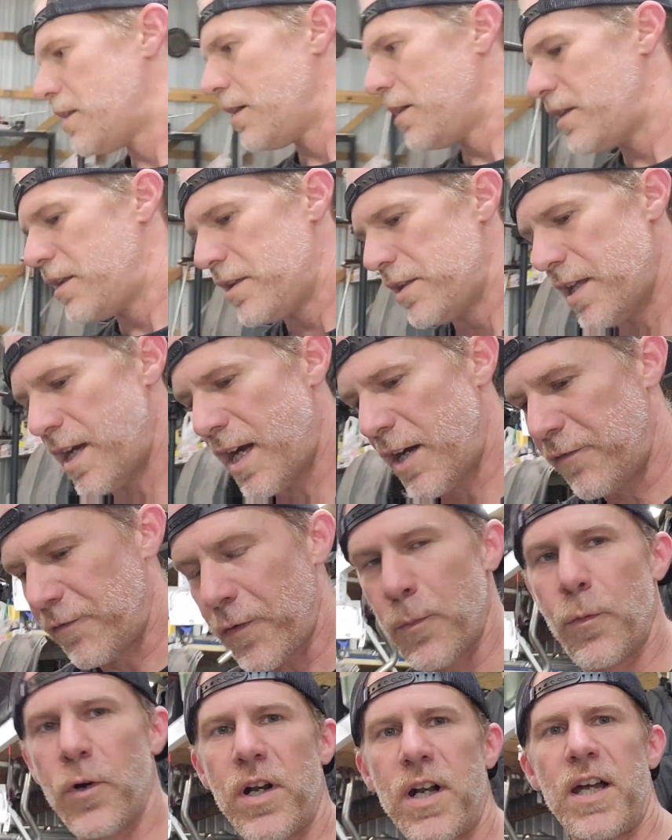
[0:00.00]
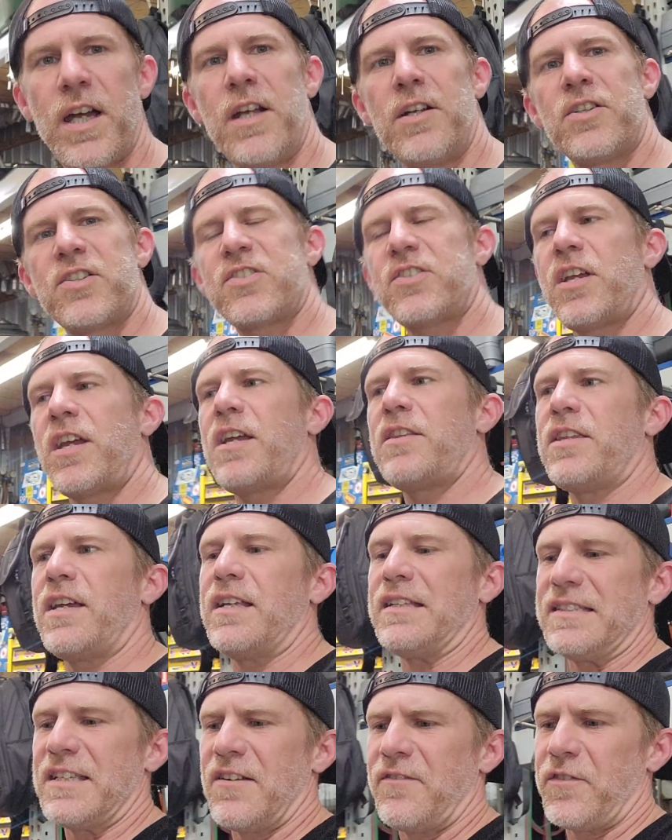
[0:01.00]
Now from what I understand, that
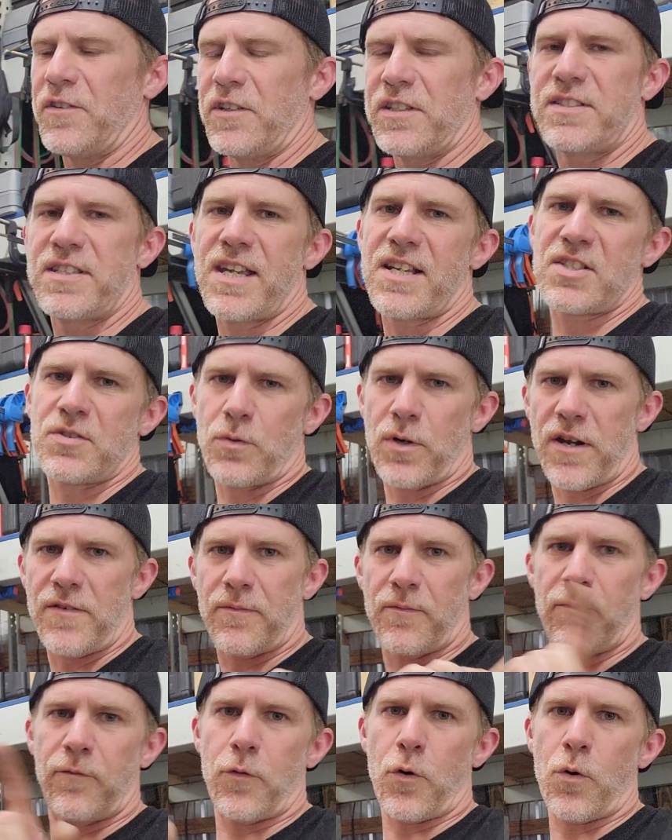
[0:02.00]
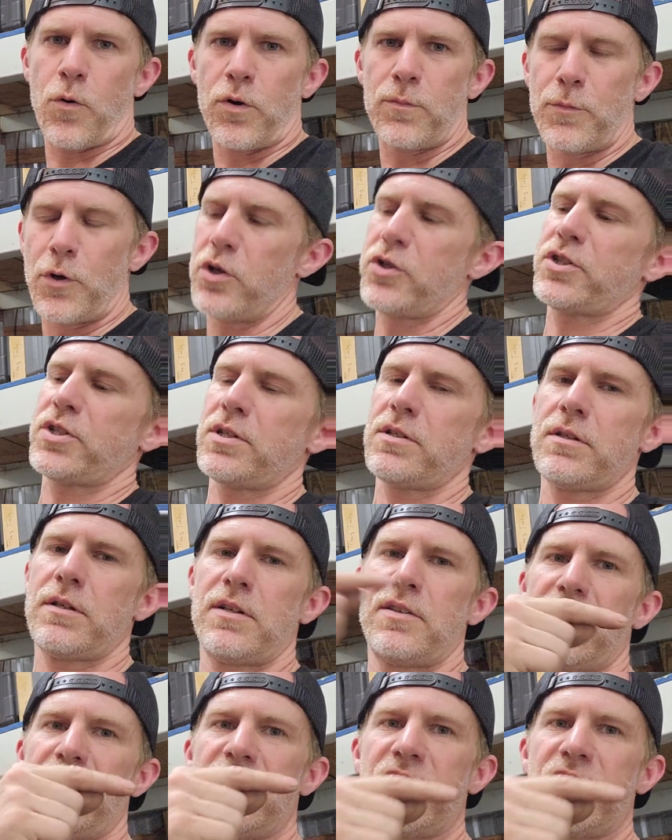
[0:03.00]
definitely takes away from forward motion. These